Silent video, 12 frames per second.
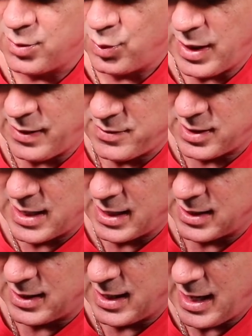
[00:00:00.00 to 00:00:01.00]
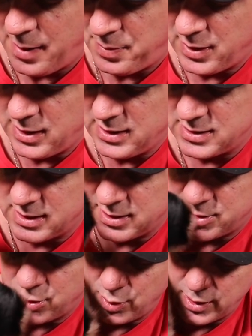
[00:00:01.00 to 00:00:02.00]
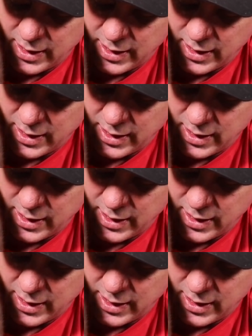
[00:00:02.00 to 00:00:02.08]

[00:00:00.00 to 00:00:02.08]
We have to kind of let Happy ease into